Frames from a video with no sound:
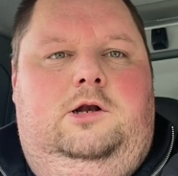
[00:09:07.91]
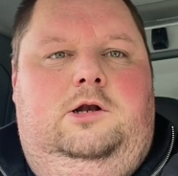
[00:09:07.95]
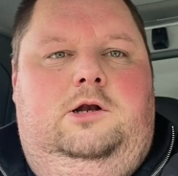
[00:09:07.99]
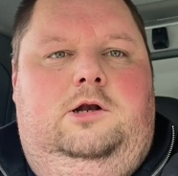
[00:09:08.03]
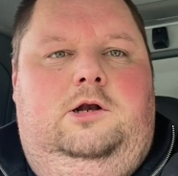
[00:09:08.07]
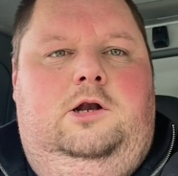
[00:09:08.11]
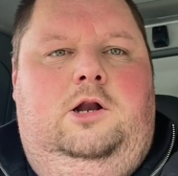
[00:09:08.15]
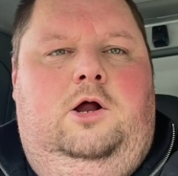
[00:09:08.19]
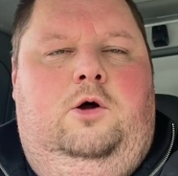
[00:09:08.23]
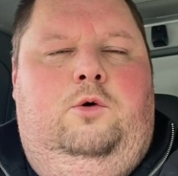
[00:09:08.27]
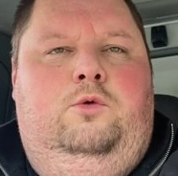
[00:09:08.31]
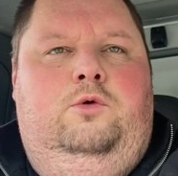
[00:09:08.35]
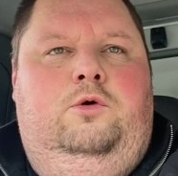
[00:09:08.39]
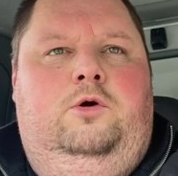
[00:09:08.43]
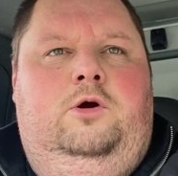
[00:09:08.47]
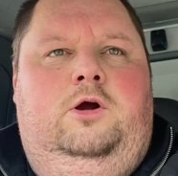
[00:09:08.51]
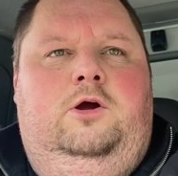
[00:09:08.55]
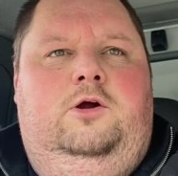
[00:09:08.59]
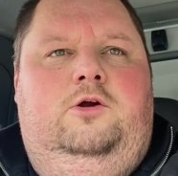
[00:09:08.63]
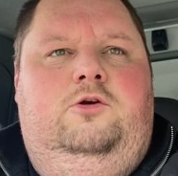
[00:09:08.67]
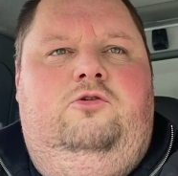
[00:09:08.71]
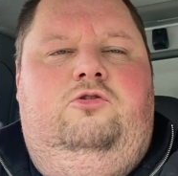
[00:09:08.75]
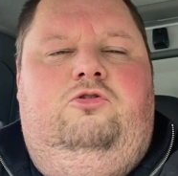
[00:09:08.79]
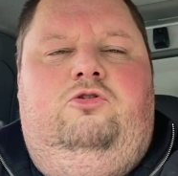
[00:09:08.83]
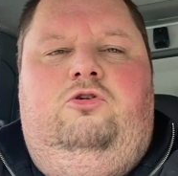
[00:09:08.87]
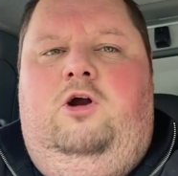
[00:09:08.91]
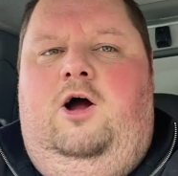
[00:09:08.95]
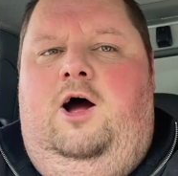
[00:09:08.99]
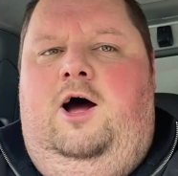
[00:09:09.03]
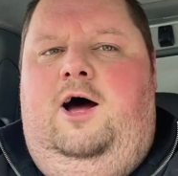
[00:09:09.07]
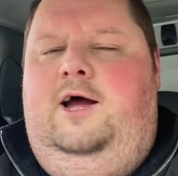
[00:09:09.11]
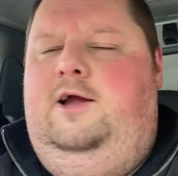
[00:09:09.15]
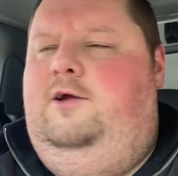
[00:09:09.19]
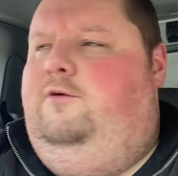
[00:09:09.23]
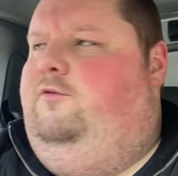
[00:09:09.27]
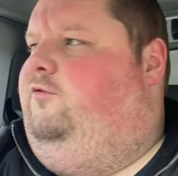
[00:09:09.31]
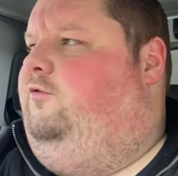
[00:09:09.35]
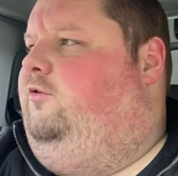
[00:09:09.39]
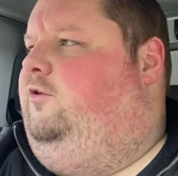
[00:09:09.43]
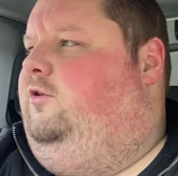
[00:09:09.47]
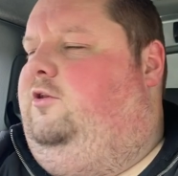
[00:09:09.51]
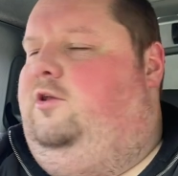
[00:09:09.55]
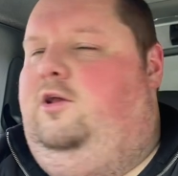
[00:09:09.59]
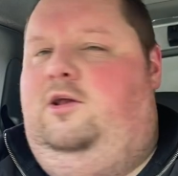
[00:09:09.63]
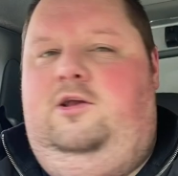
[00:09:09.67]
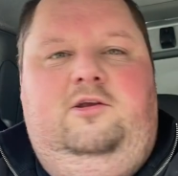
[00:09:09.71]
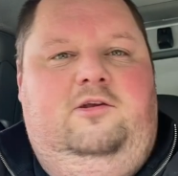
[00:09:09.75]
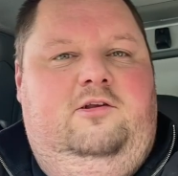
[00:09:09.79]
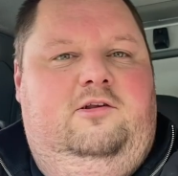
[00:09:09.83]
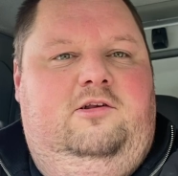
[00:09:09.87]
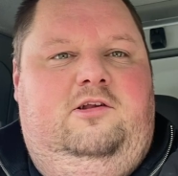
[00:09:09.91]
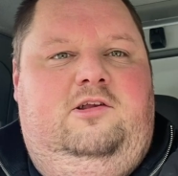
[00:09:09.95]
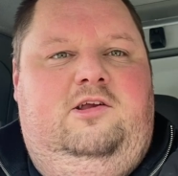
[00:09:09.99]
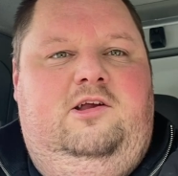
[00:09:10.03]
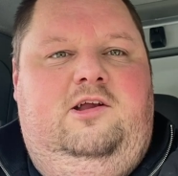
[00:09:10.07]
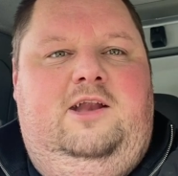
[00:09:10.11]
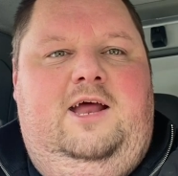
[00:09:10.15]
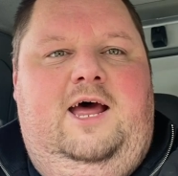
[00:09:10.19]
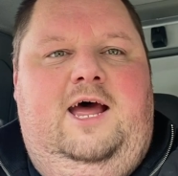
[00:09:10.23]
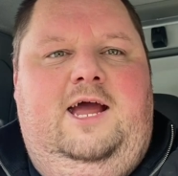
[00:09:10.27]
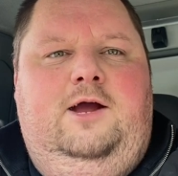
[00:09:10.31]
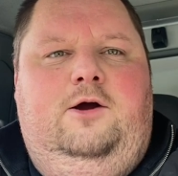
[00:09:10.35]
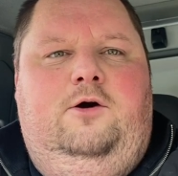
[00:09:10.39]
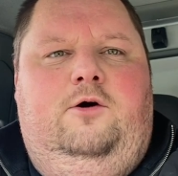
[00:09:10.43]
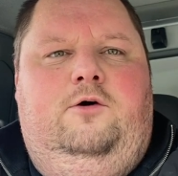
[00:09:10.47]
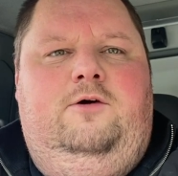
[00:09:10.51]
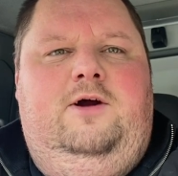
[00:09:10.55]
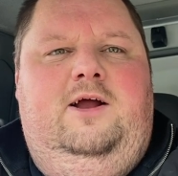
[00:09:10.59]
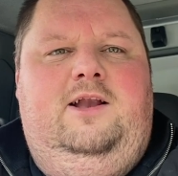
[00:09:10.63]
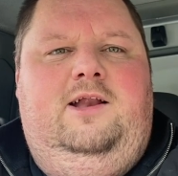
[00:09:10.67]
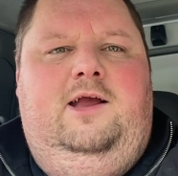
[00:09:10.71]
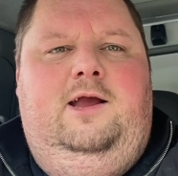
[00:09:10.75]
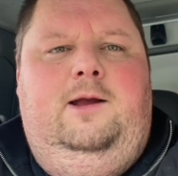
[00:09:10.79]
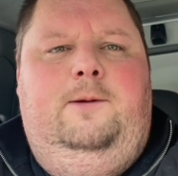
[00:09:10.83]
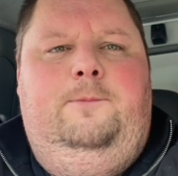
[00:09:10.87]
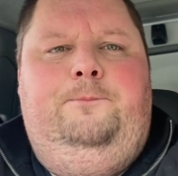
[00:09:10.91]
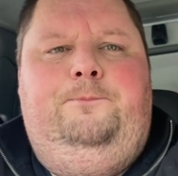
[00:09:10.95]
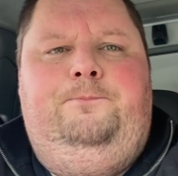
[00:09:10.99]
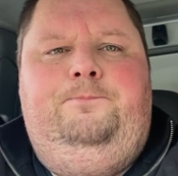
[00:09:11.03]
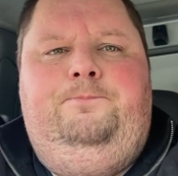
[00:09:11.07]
long drive today already.